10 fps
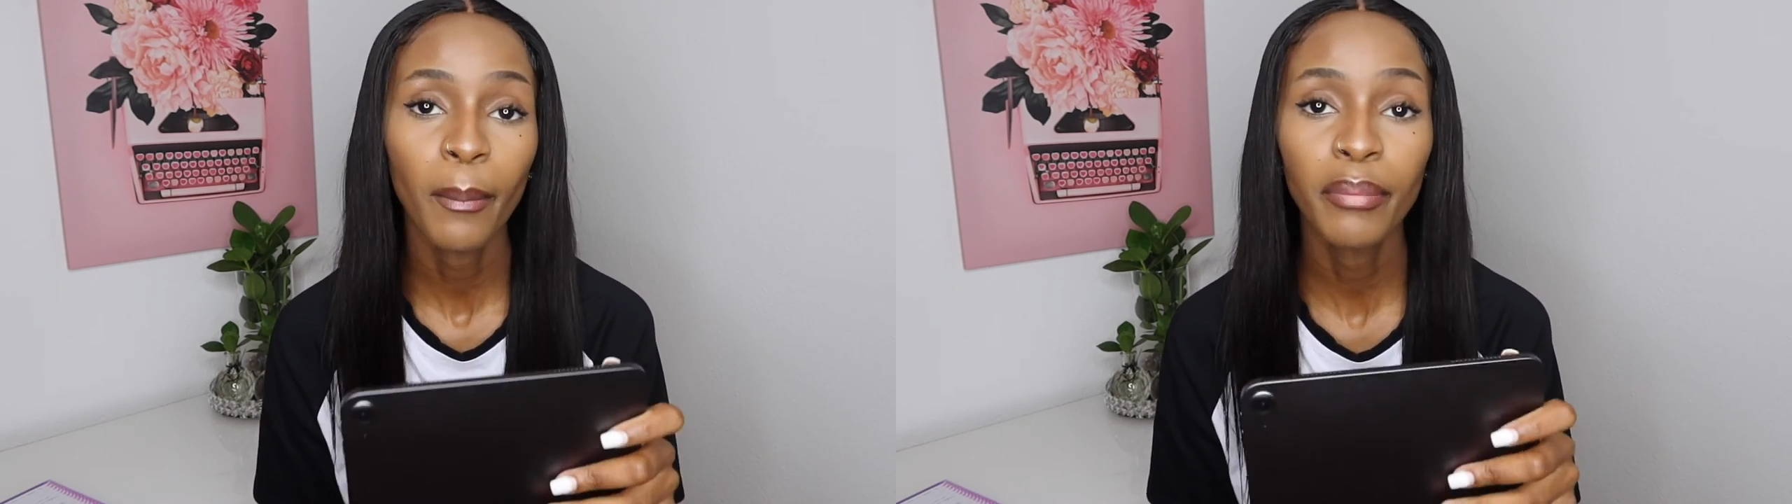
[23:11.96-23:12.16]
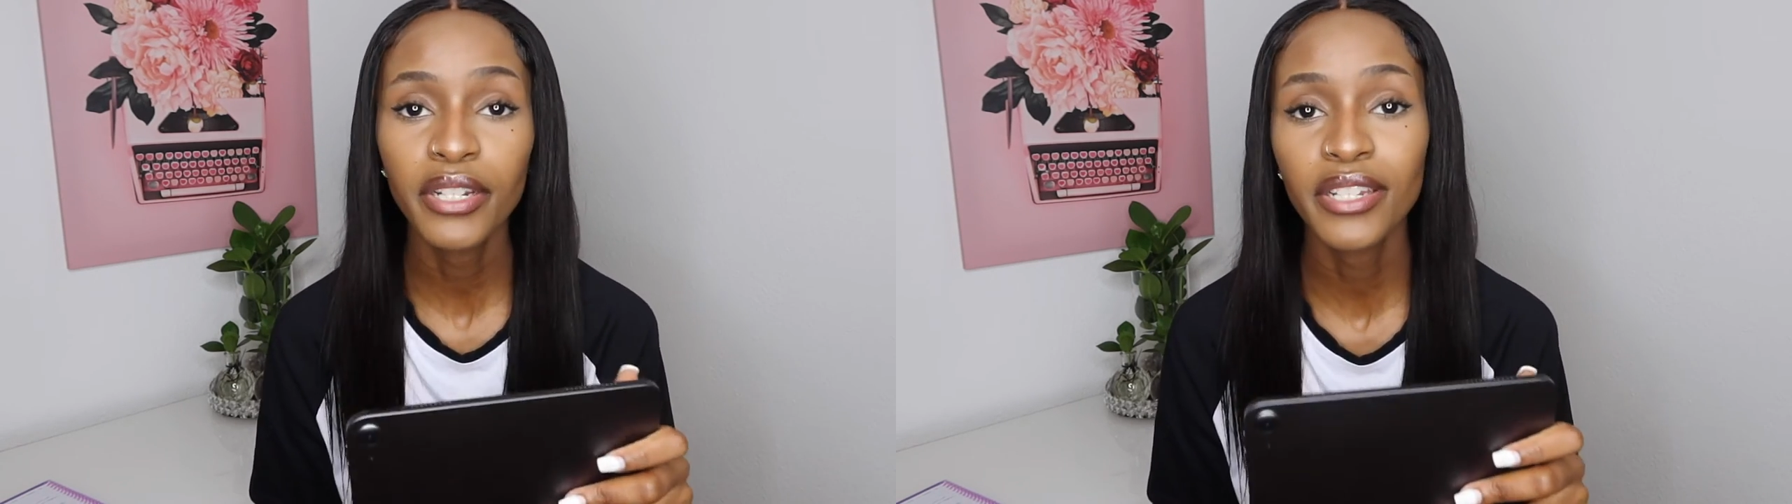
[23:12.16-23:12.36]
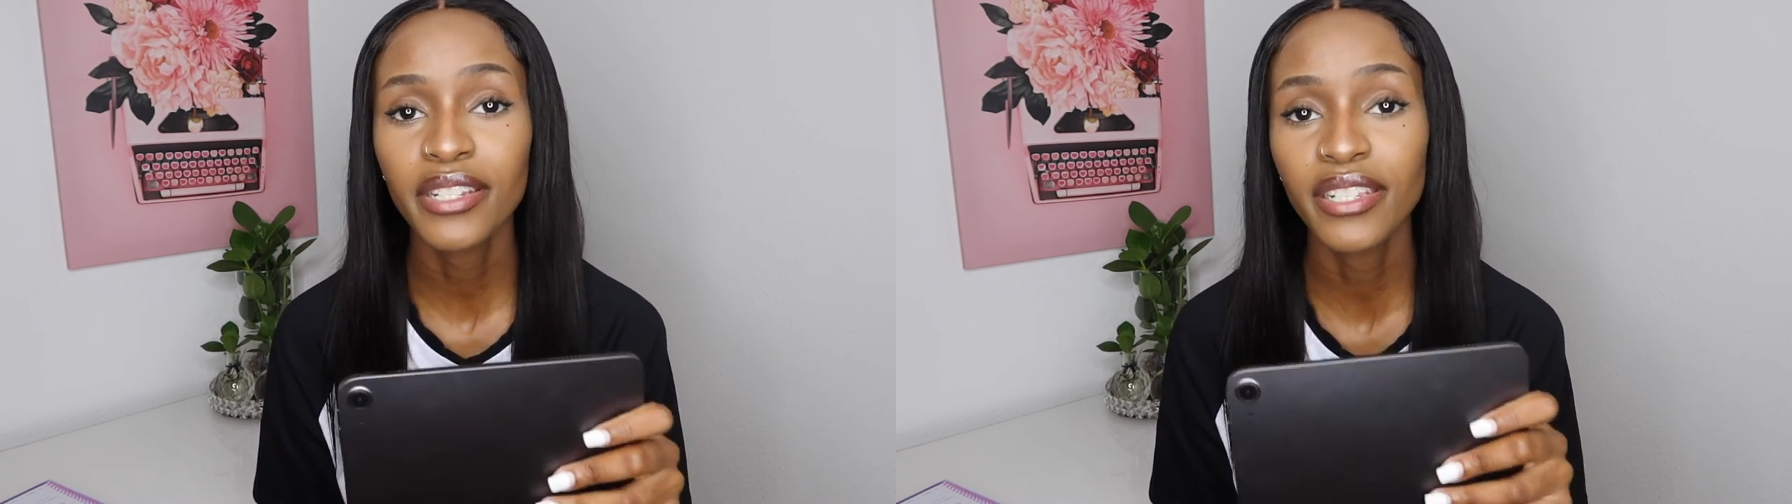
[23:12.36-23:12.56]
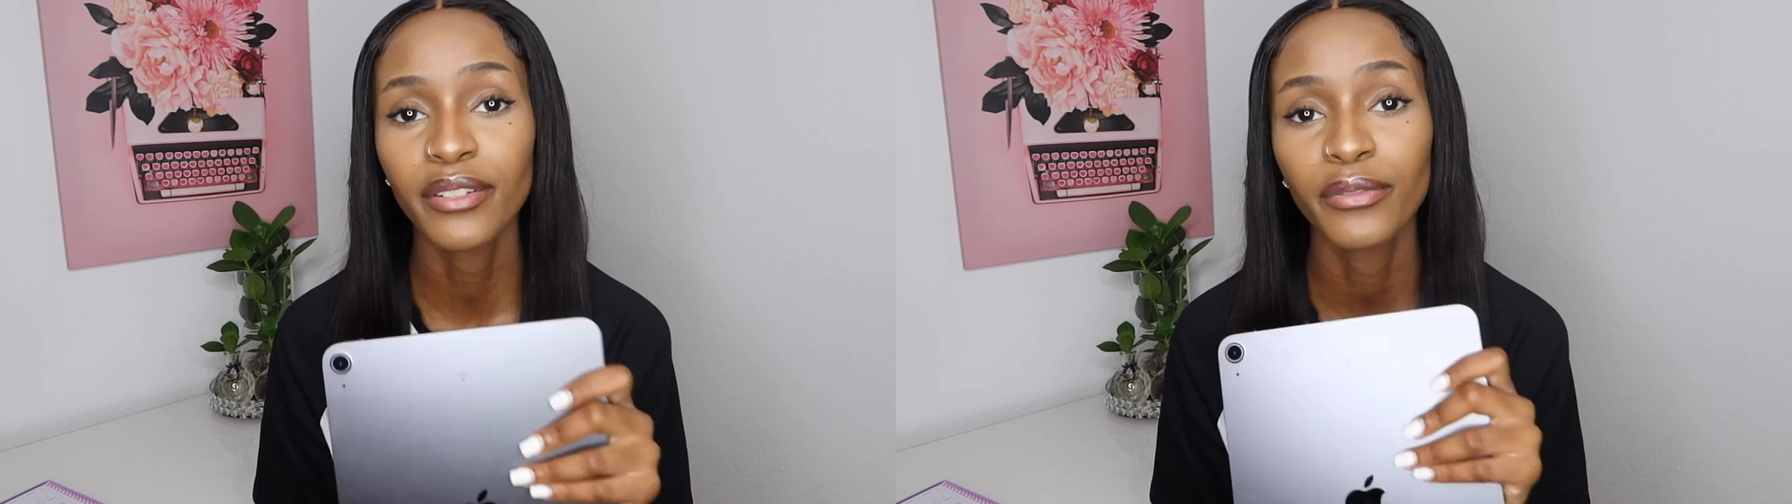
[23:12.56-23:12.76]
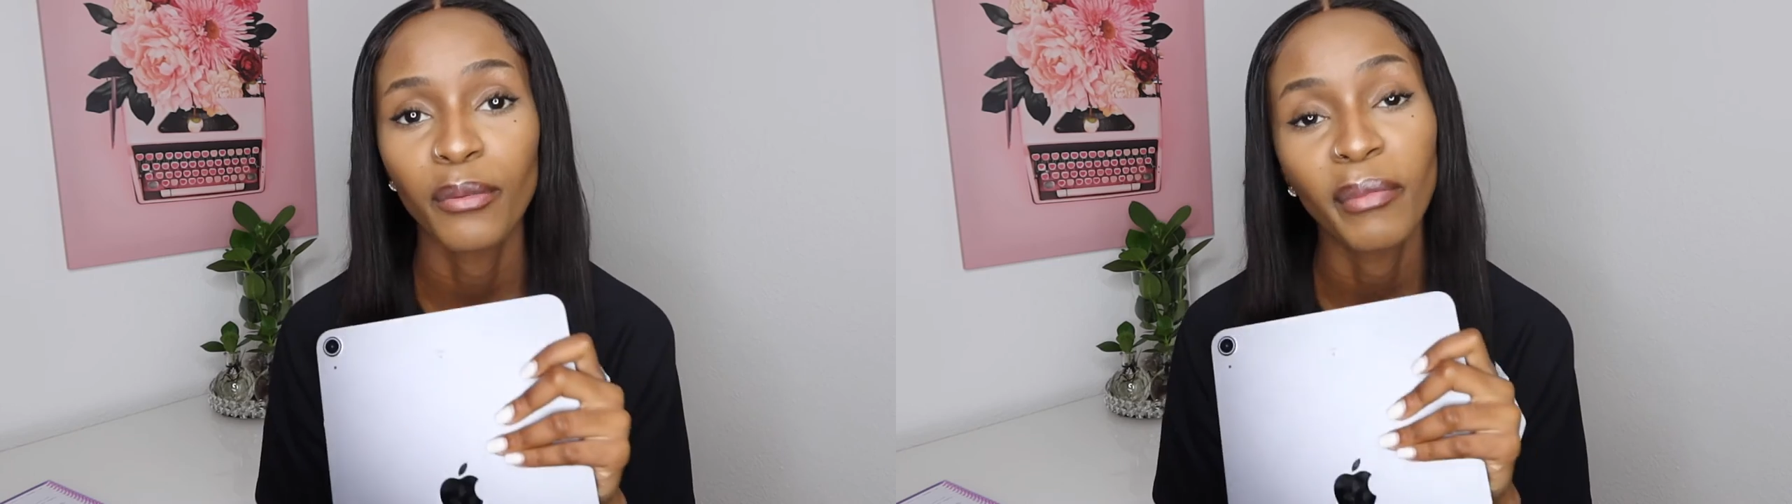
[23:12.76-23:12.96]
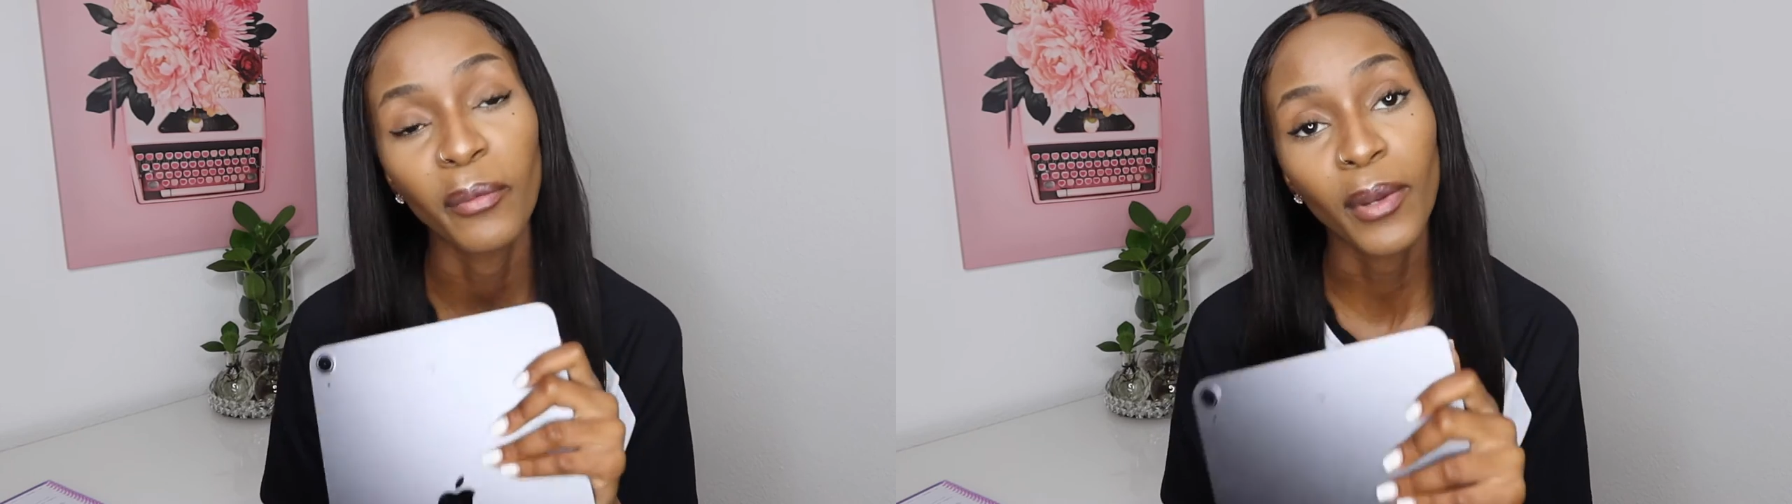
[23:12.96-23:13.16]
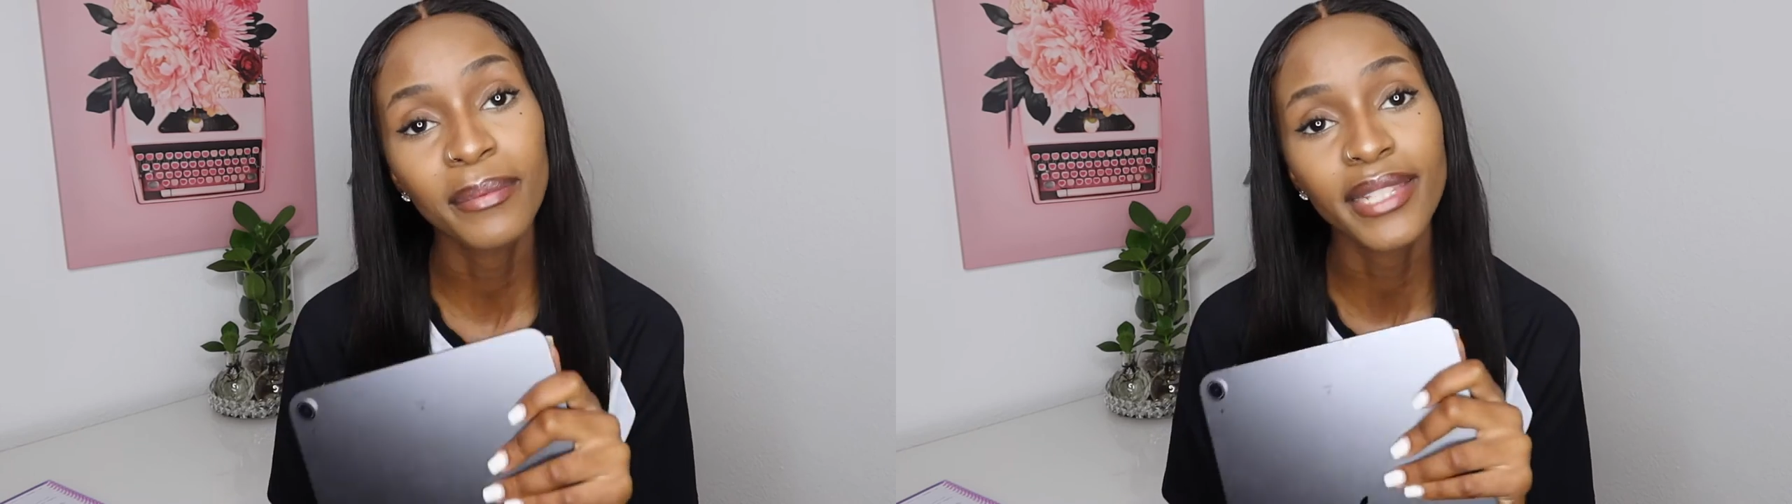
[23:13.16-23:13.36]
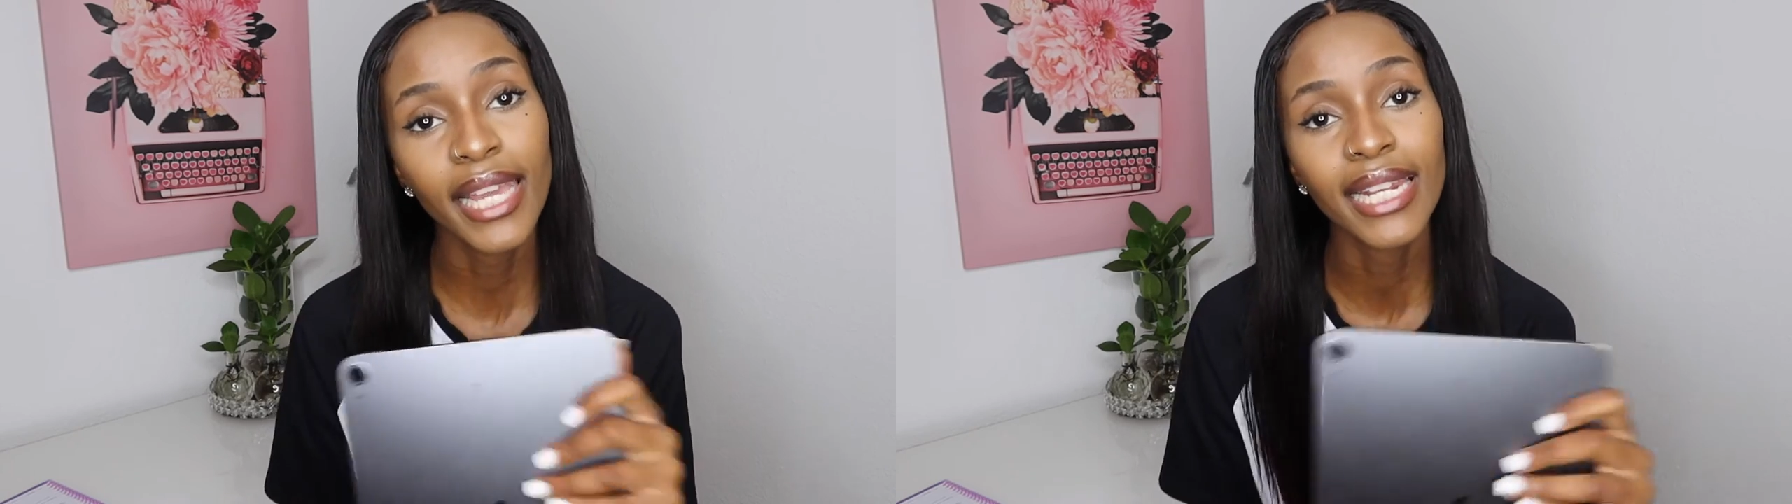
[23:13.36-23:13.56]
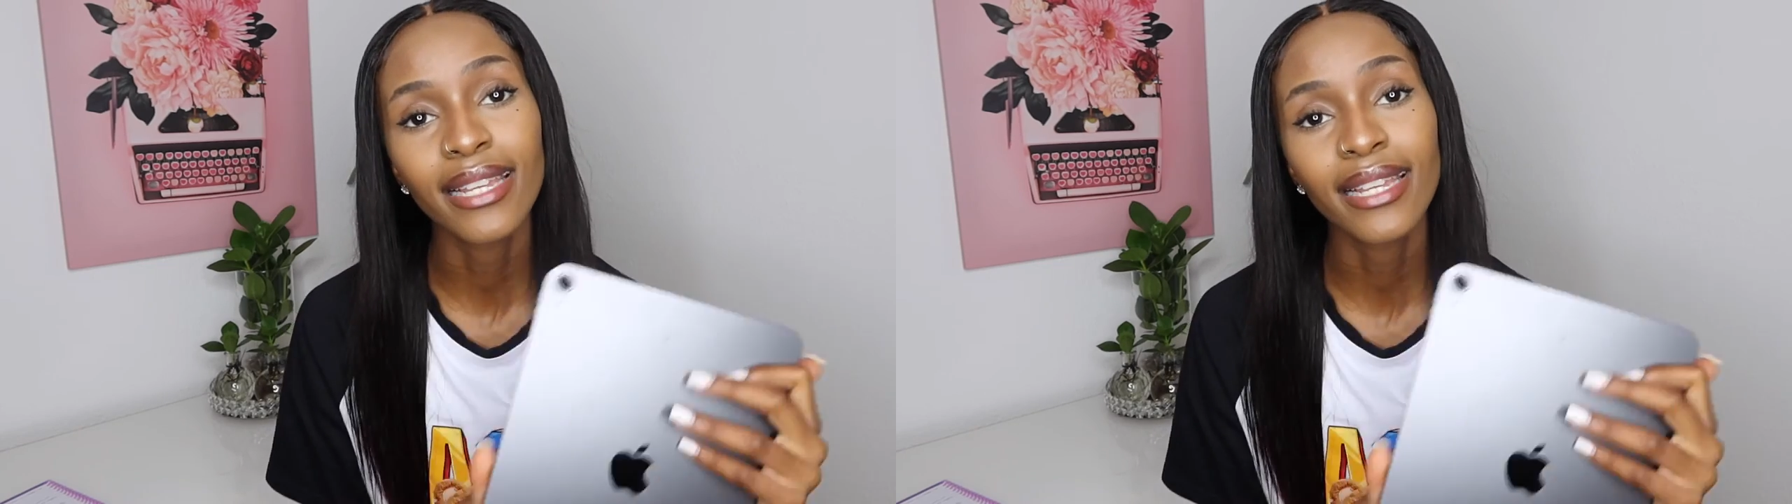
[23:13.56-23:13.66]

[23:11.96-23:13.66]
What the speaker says: purchasing from my website.